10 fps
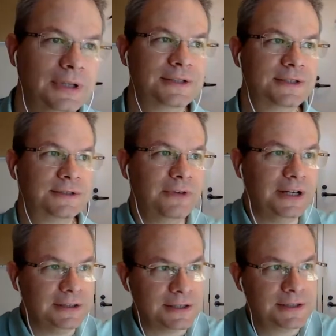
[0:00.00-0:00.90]
that's very
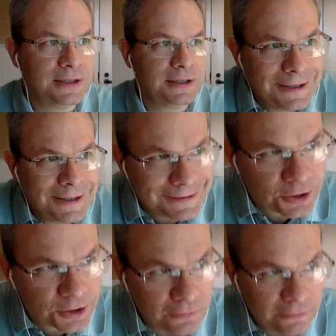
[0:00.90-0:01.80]
interesting.
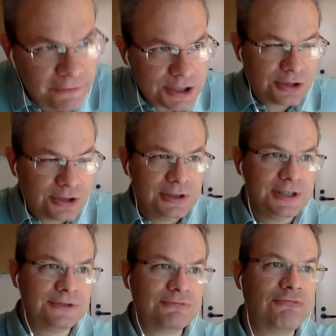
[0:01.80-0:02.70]
Convection
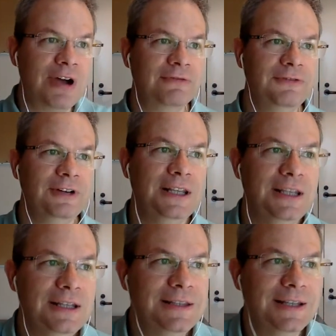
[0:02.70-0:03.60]
is
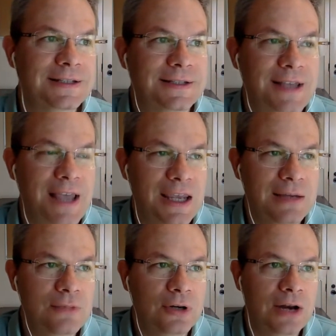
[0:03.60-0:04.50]
roughly the
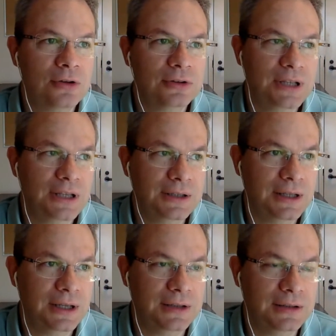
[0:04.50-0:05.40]
same all along
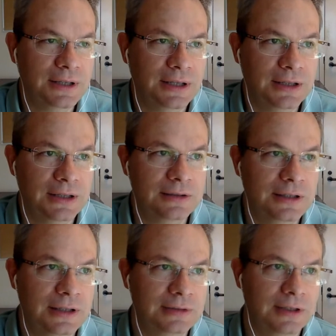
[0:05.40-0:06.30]
the
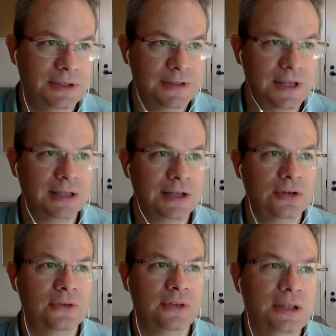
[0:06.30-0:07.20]
activity cycle
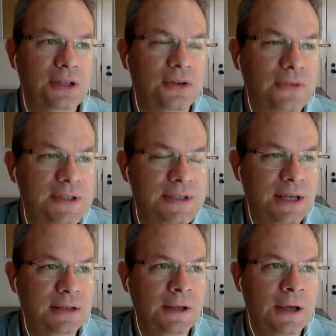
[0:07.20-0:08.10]
of the
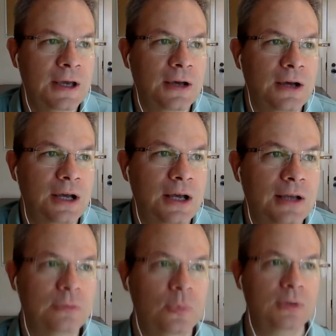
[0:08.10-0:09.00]
sun.
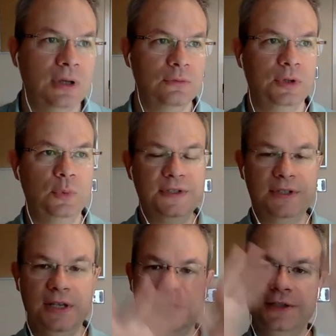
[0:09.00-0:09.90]
What we
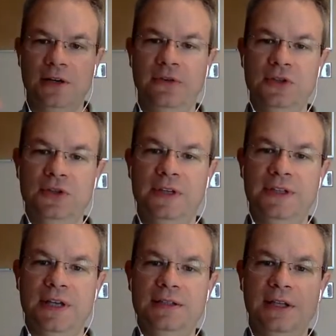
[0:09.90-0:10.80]
see in the surface of the
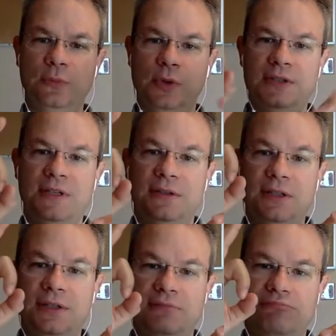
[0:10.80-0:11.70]
sun is that we see
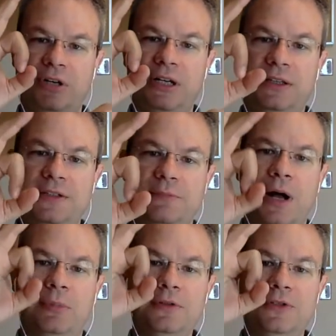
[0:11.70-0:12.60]
these
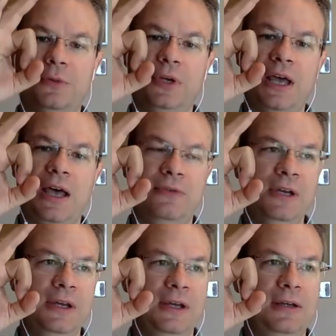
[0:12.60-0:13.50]
bubbles. So we have
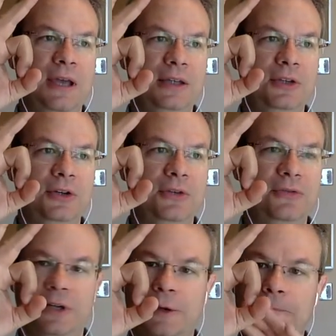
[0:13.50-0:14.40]
kind of
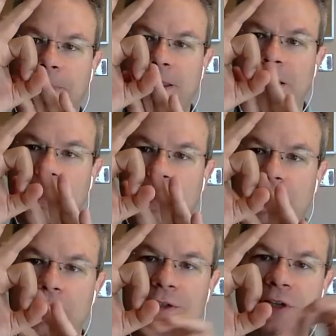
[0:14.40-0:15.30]

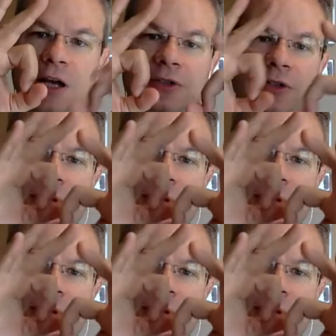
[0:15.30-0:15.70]
a structure,